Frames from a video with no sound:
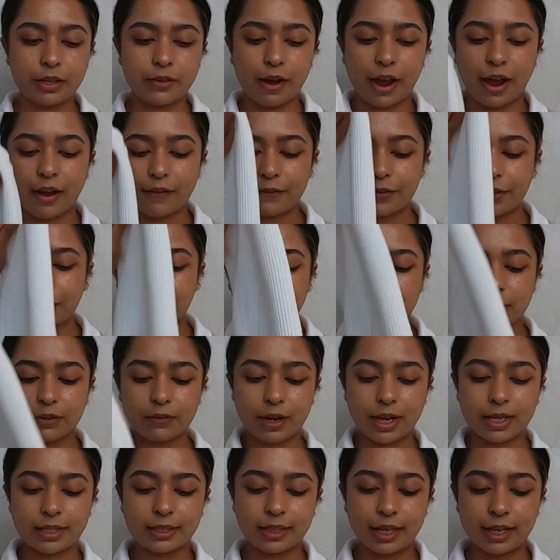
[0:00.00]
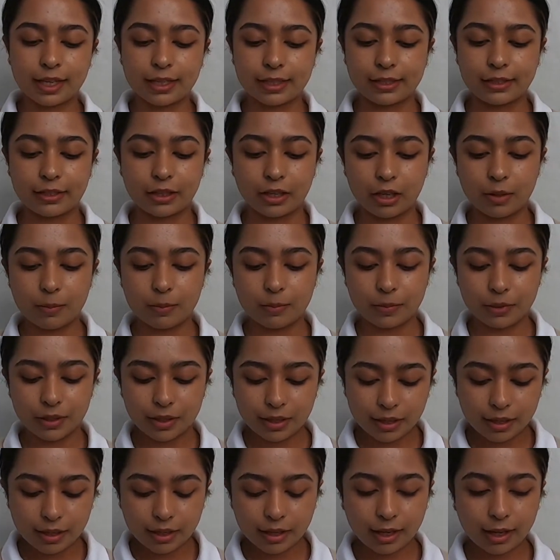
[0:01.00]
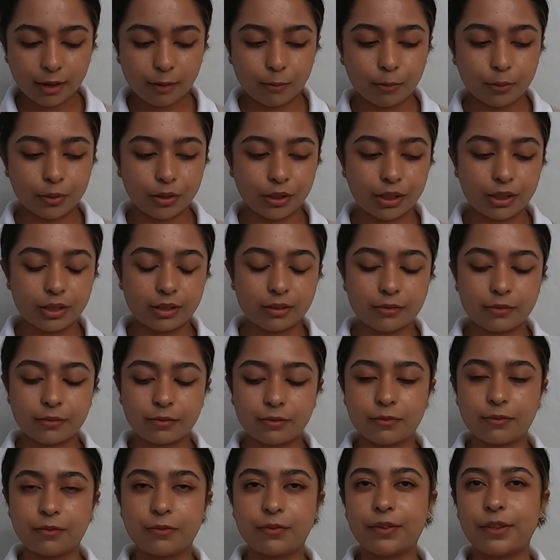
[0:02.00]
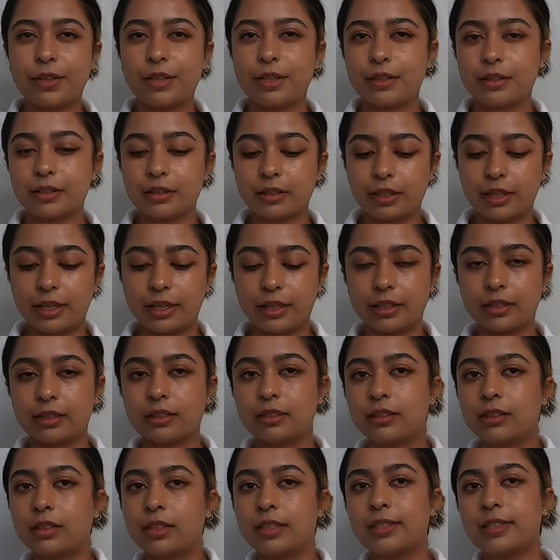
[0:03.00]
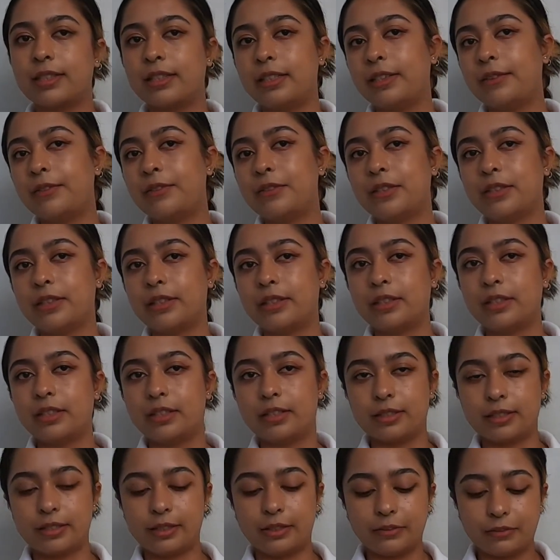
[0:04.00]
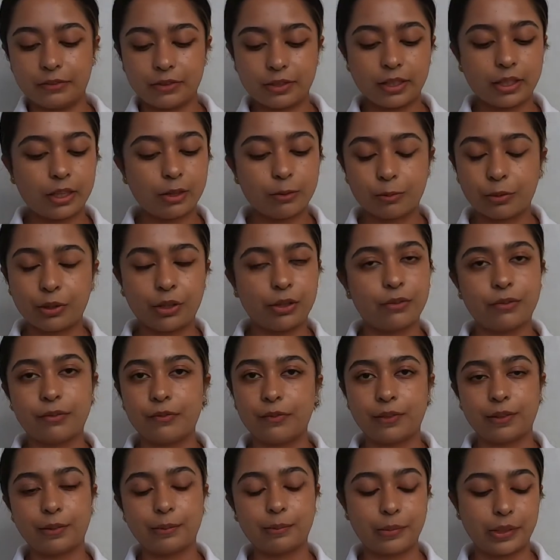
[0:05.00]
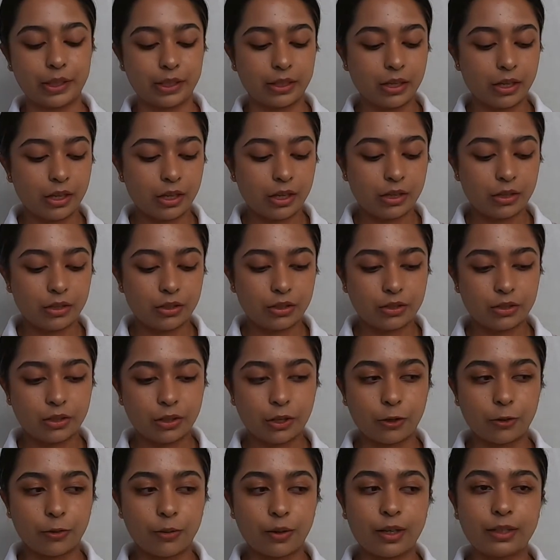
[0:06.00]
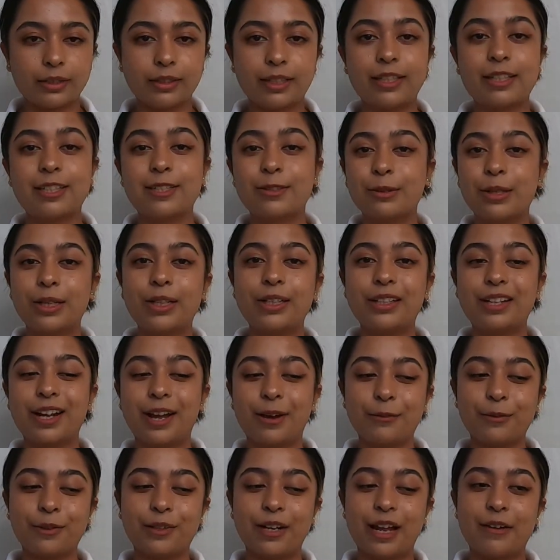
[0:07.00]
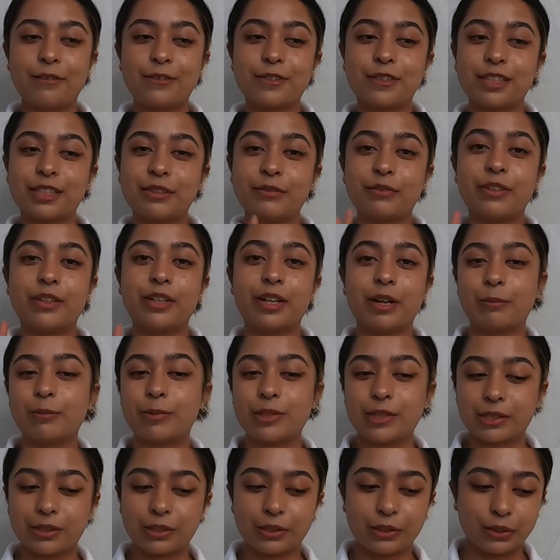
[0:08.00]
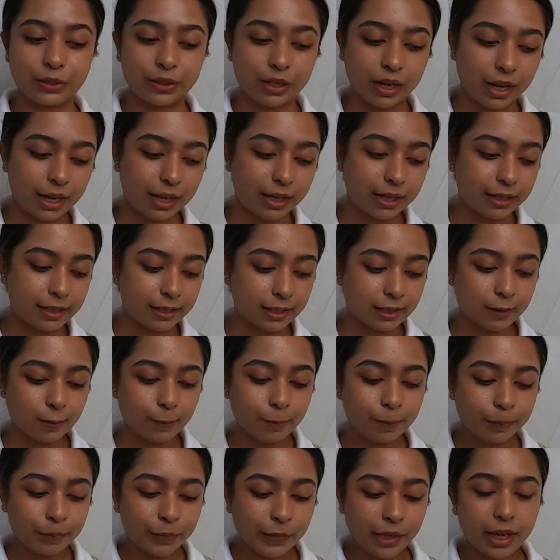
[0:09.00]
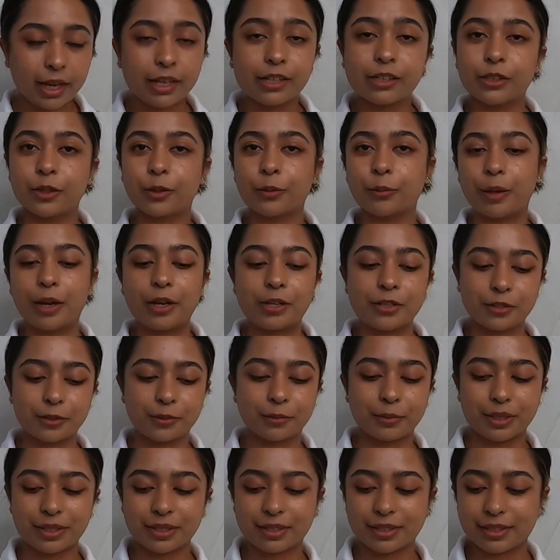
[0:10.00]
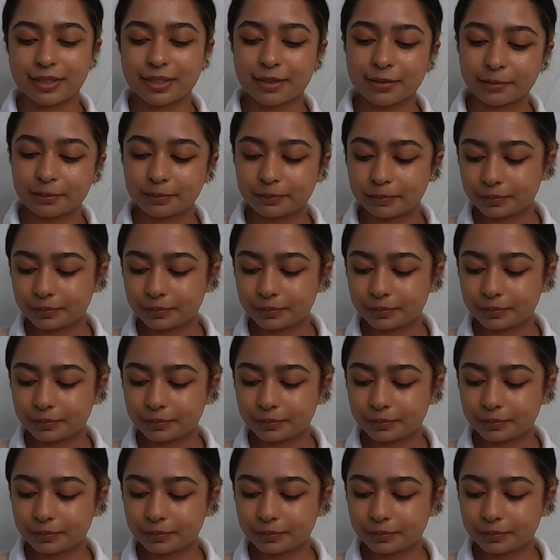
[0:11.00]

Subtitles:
I feel like if I sized up, it wouldn't fit, like the sleeves thingy wouldn't fit me. So this one, I would have to leave it up to you guys and your measurements.